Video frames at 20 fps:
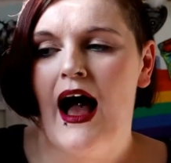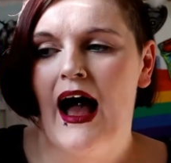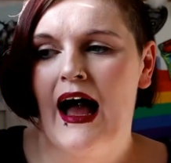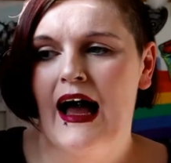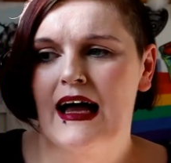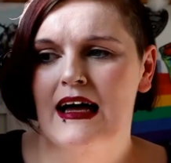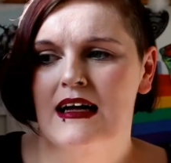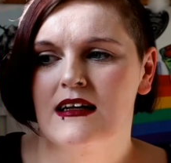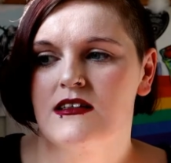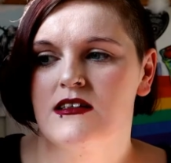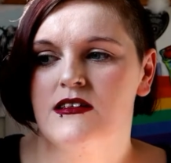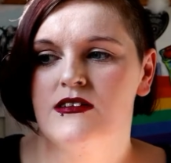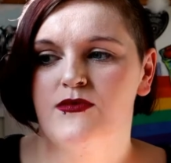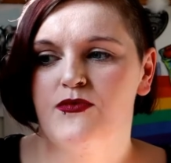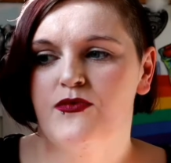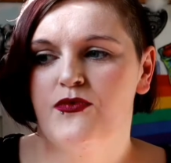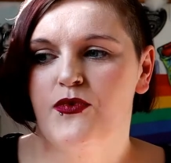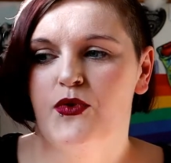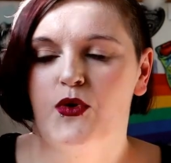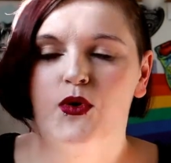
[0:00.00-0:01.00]
and
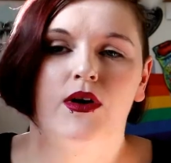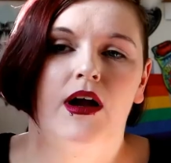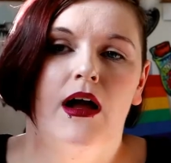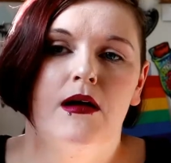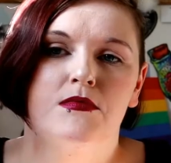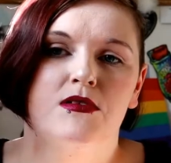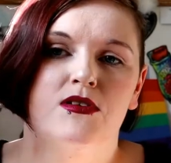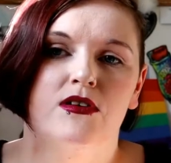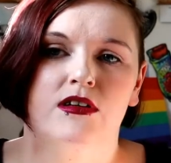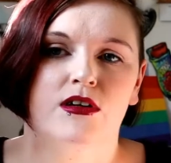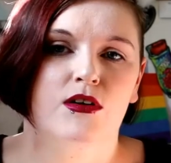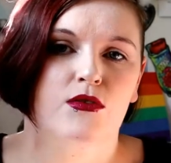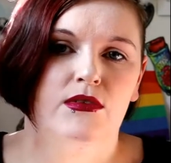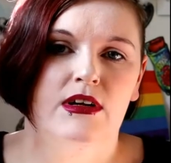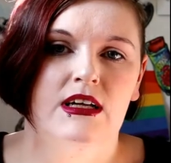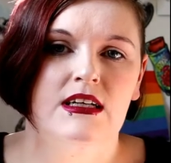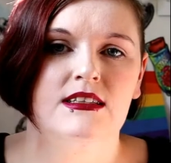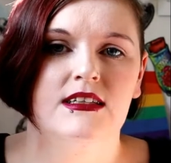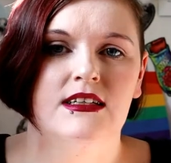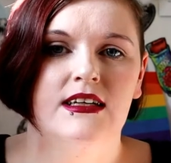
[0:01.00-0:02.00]
for absolutely no
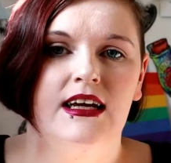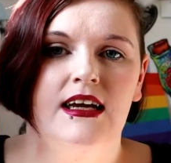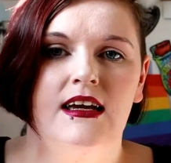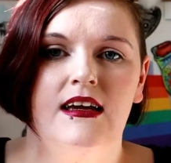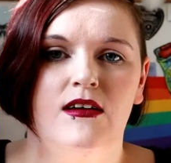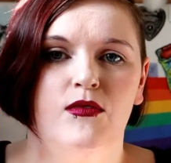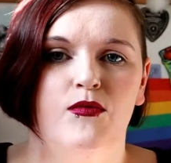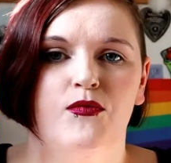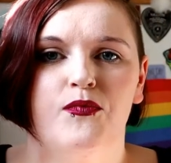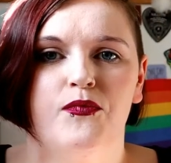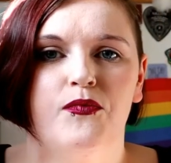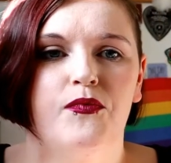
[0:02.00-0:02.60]
reason he